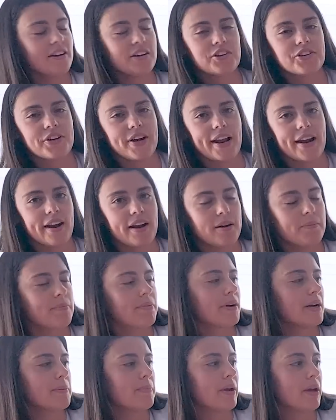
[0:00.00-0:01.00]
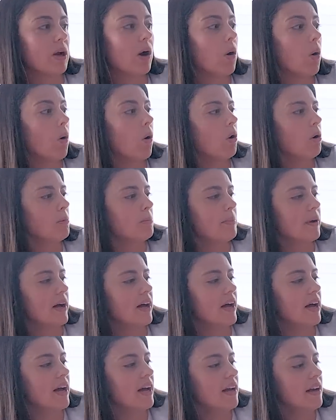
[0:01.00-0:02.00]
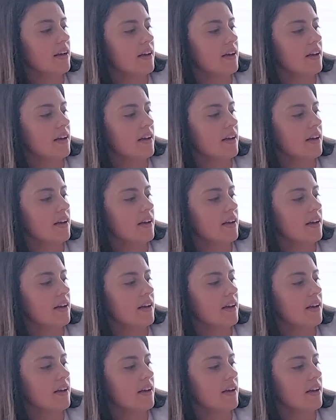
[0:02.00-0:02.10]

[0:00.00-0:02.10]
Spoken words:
created a pretty big hole, but